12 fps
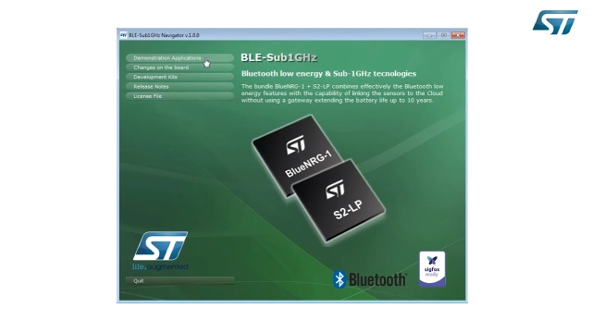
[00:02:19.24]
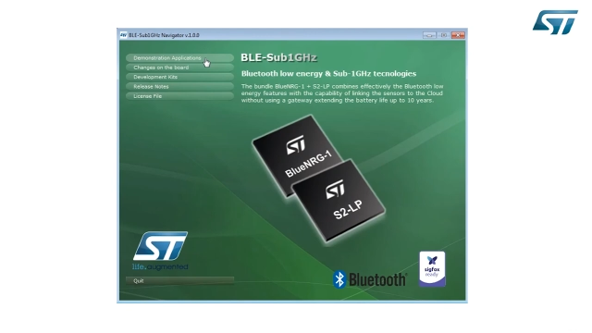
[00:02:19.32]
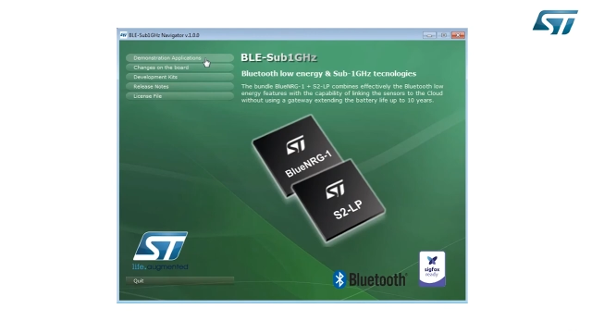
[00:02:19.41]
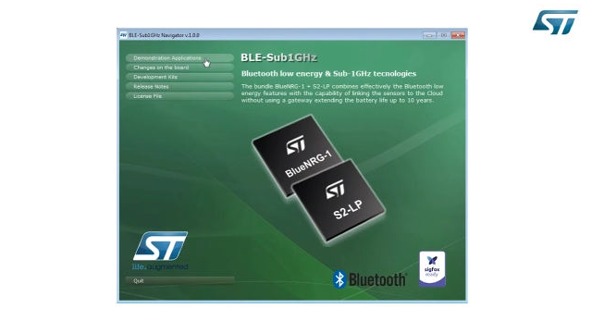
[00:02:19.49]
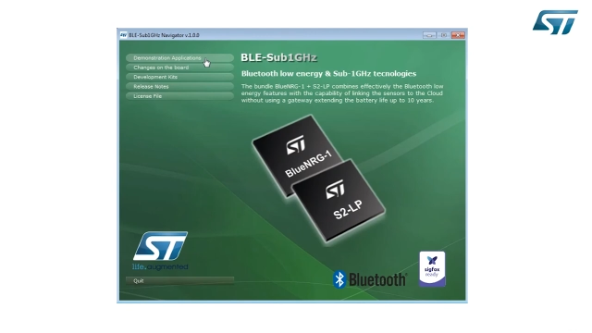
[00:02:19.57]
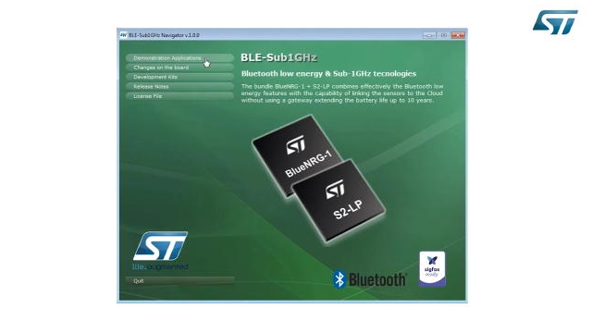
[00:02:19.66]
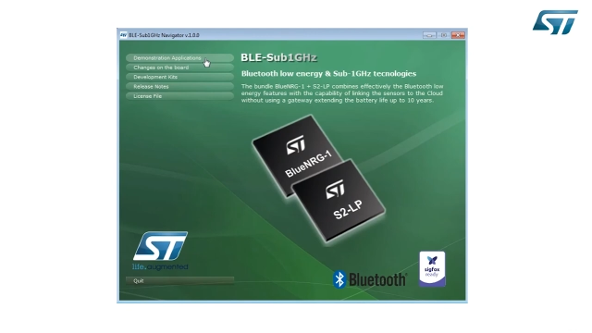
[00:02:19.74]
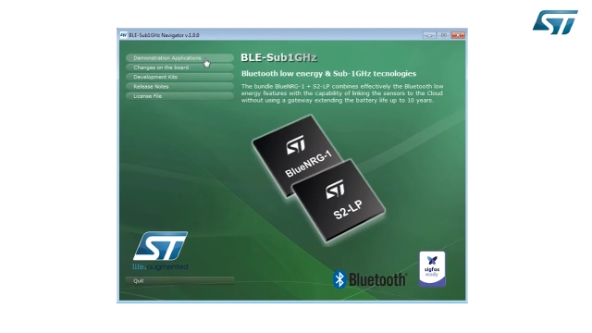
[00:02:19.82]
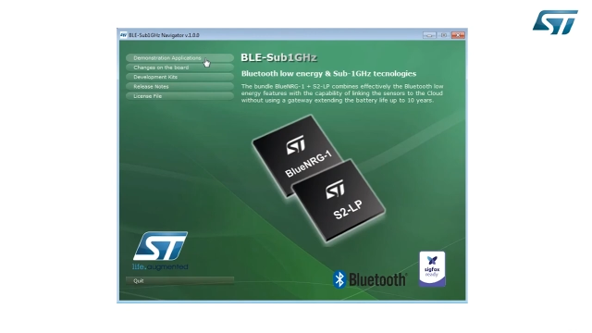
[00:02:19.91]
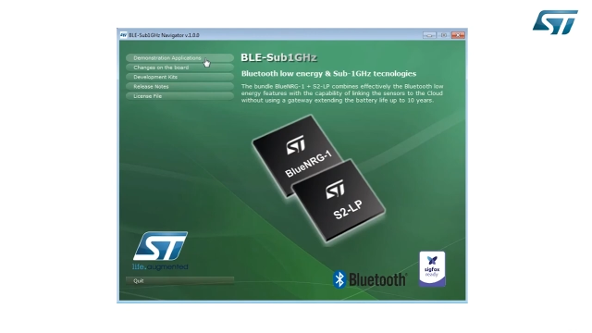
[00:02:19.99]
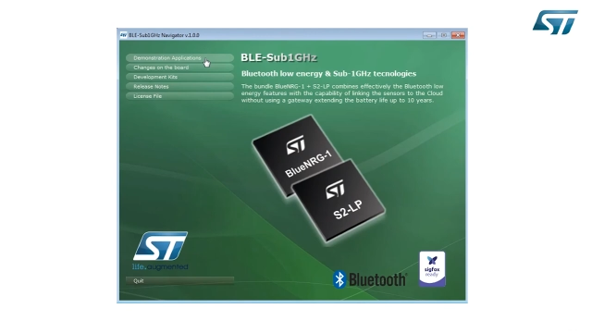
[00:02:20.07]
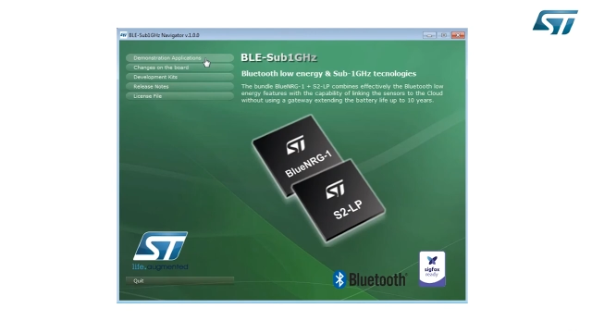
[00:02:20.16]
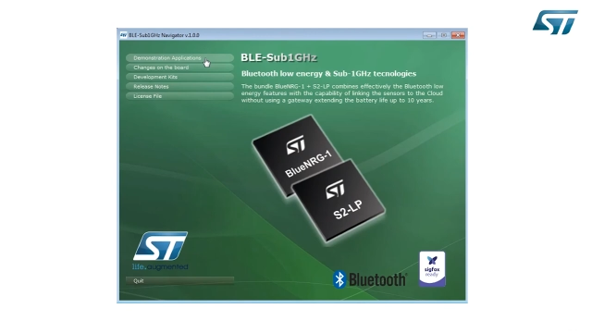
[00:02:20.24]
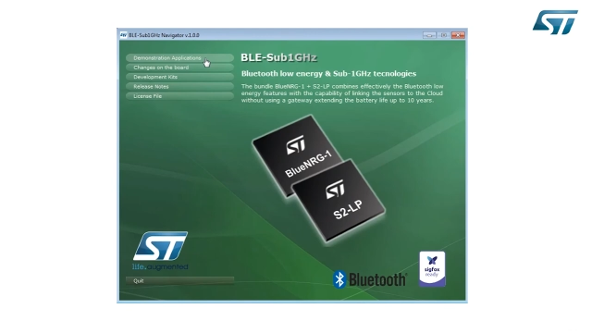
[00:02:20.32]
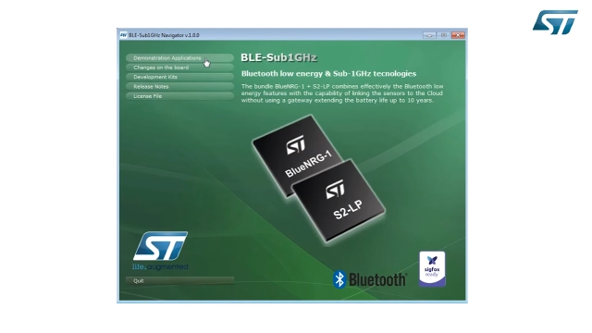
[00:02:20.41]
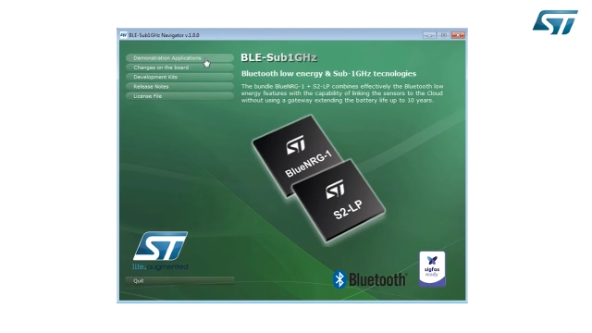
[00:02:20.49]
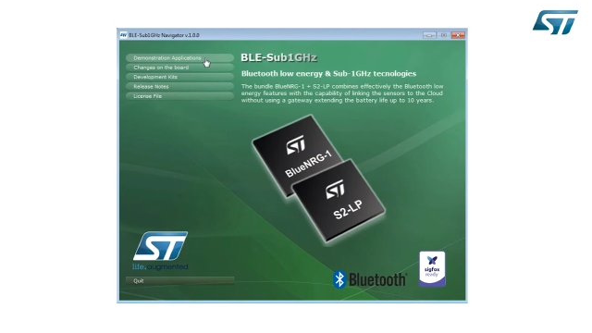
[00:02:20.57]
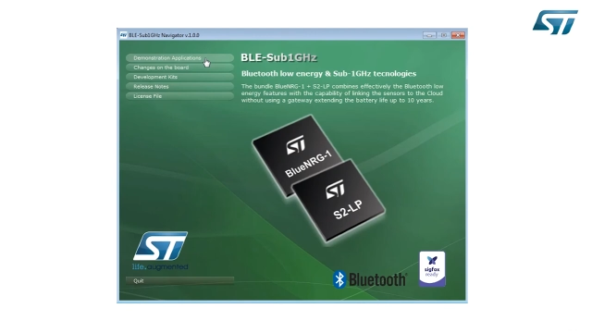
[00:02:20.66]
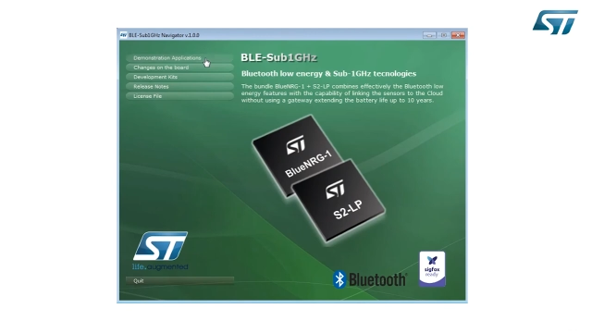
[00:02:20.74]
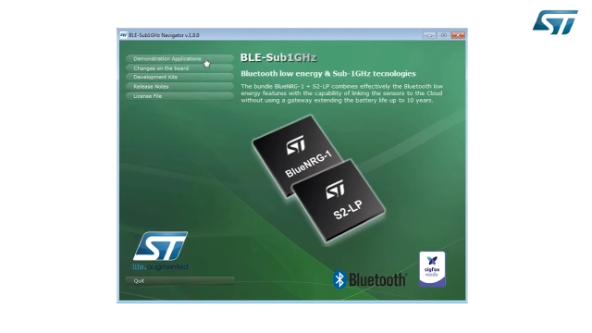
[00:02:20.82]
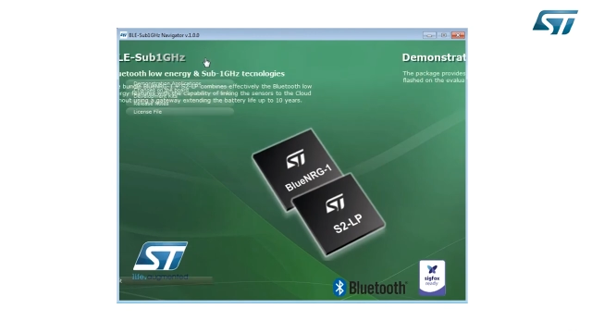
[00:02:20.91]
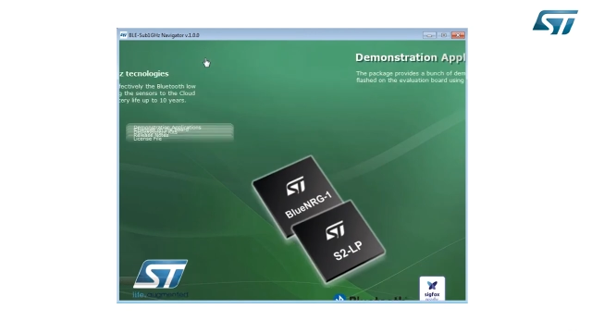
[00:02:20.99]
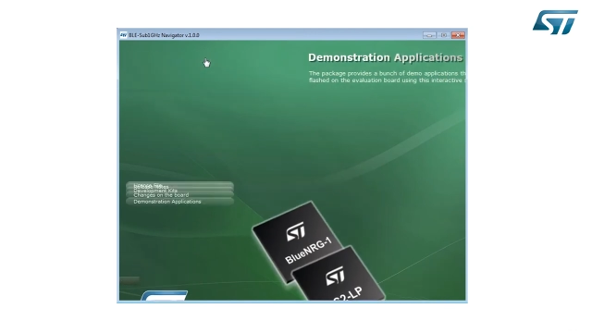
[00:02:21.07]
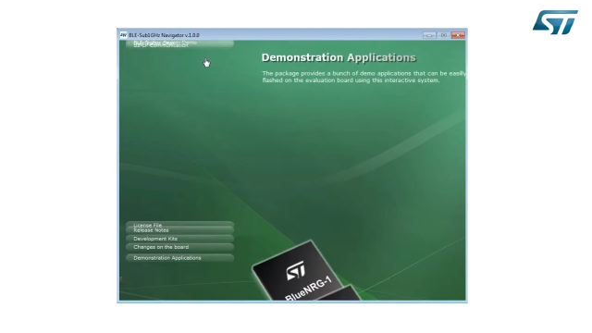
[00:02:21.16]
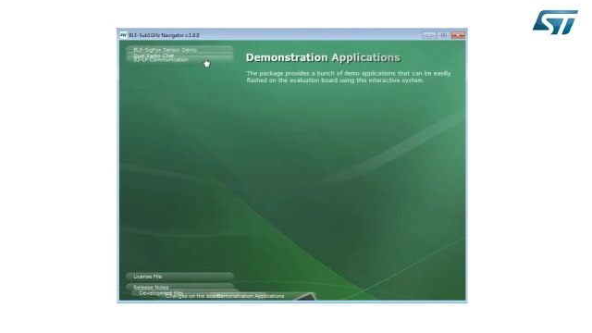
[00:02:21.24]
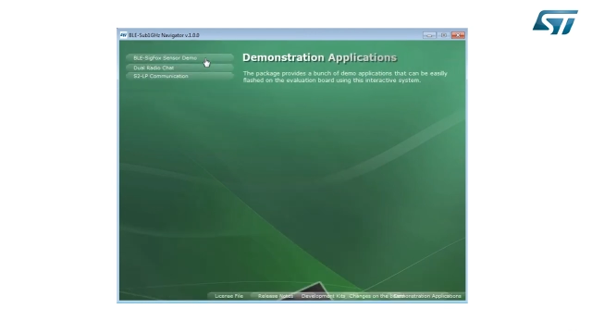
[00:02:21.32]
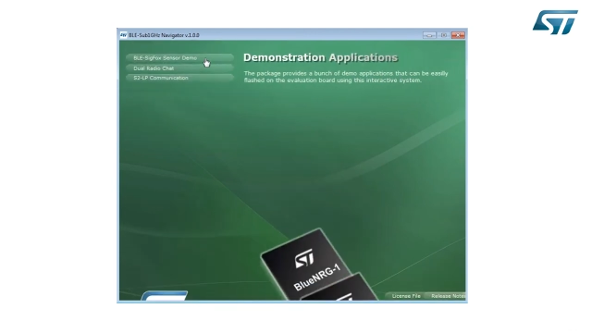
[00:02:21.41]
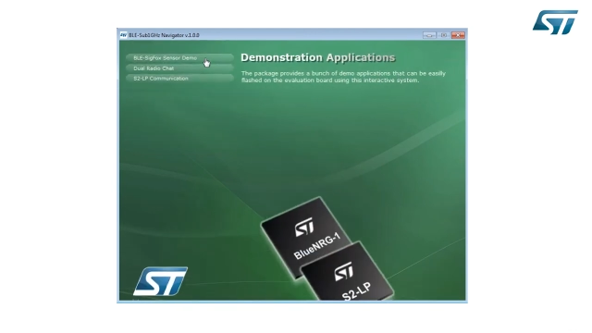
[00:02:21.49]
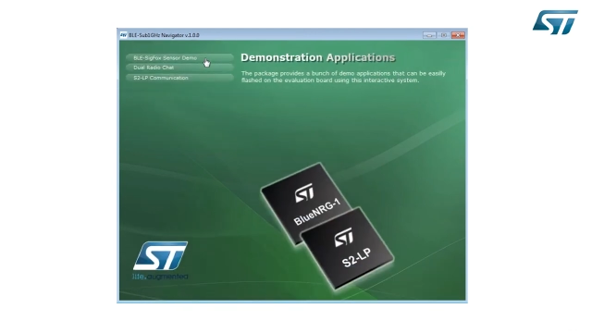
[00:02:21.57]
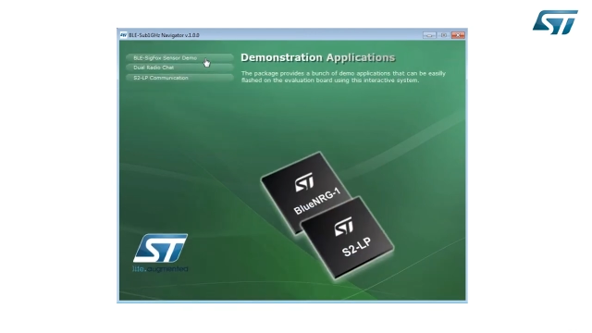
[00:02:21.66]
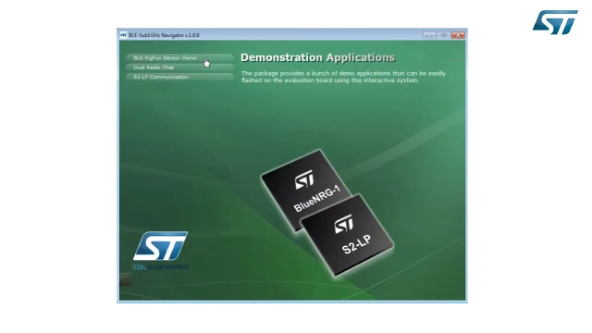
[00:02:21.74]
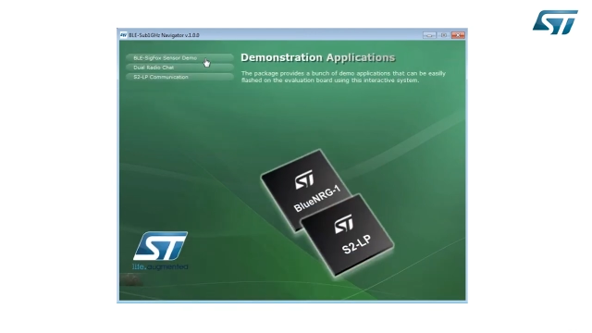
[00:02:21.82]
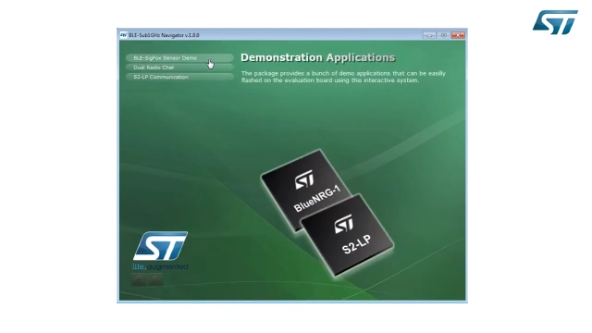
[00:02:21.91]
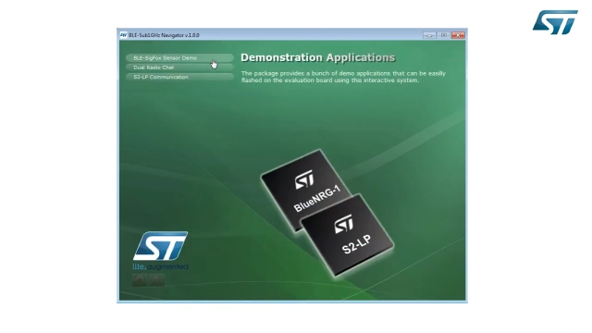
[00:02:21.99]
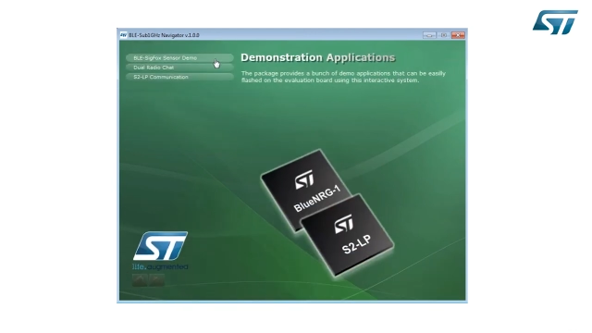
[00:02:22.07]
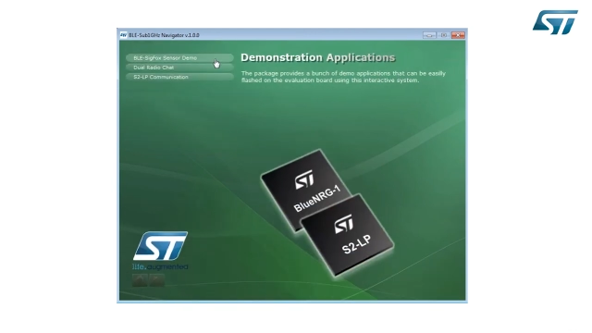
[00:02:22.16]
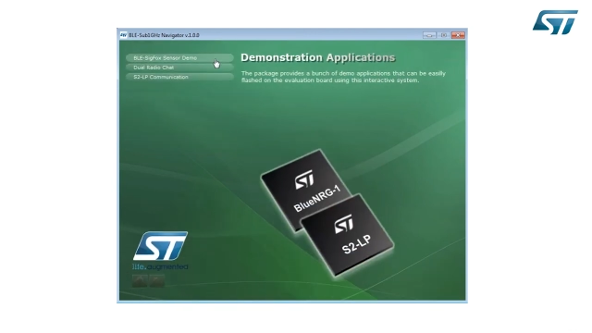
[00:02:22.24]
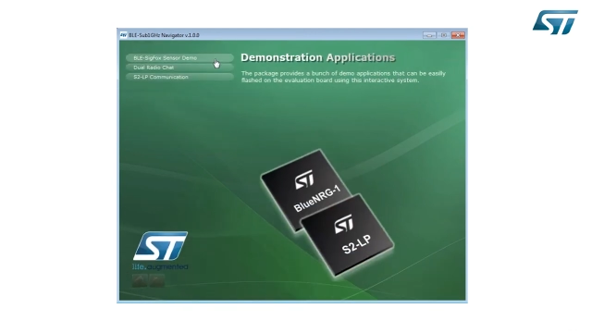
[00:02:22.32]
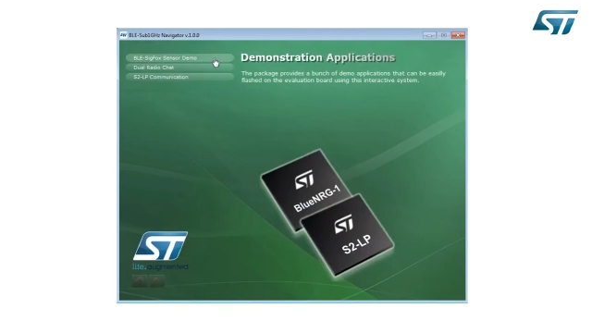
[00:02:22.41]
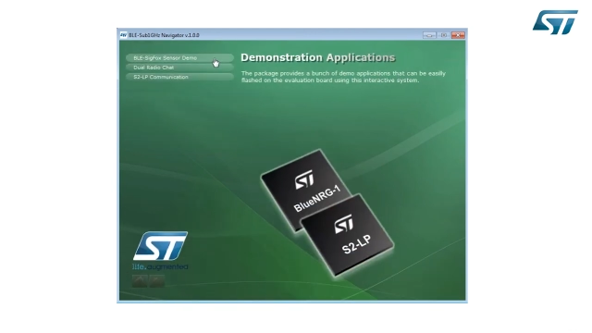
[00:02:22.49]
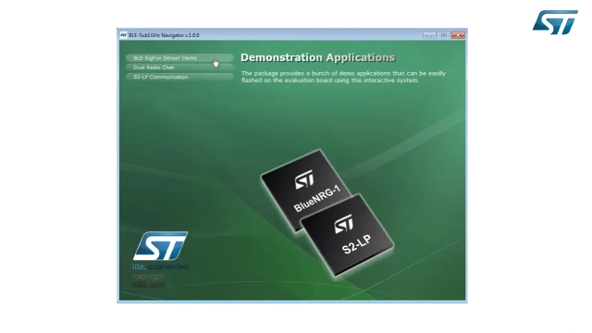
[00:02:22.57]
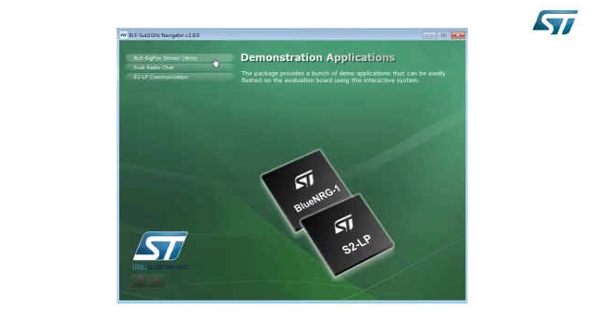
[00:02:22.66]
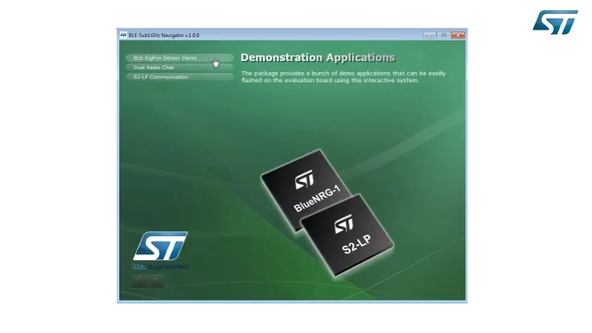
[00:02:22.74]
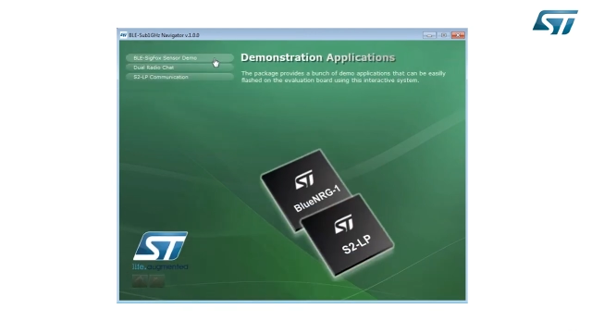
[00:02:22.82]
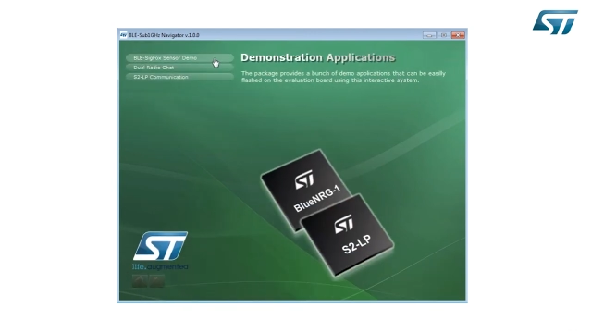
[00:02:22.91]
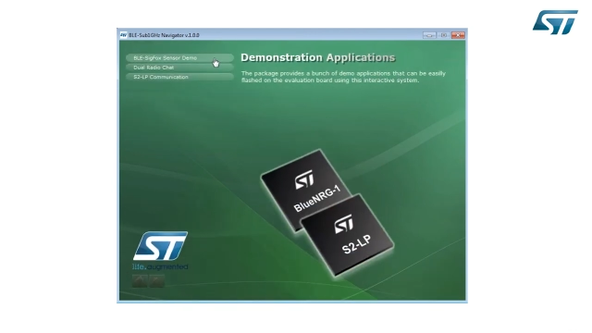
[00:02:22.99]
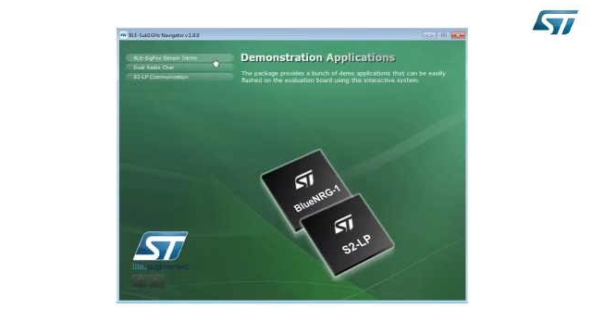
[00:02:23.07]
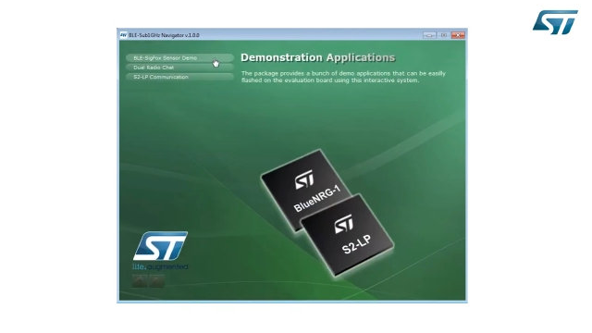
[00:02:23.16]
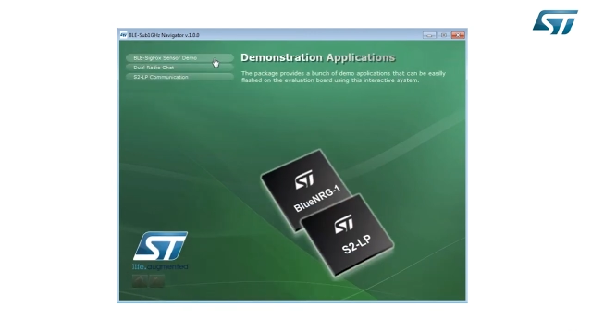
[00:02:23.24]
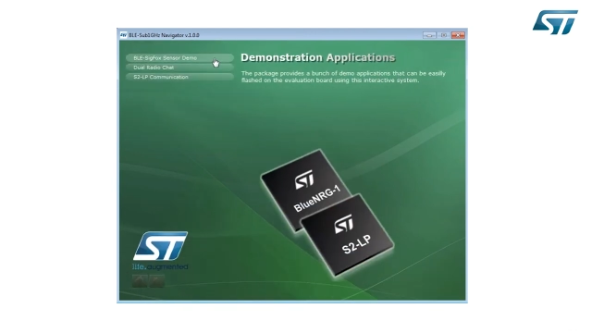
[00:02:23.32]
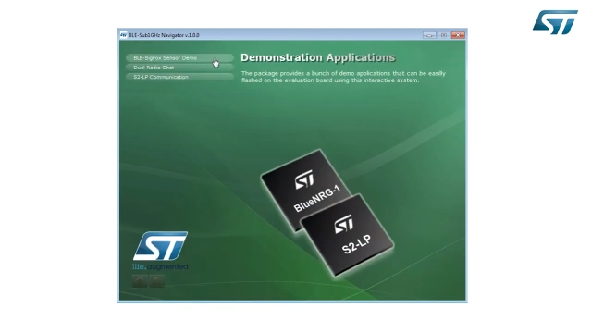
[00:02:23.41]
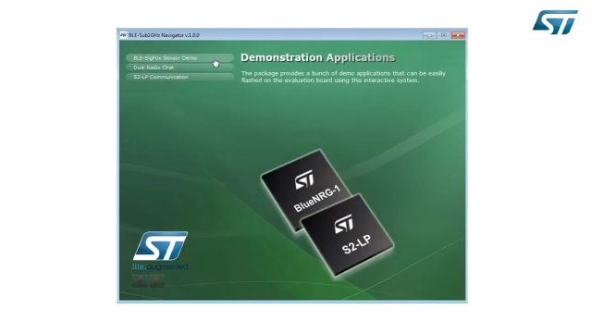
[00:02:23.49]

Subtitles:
(no speaker visible)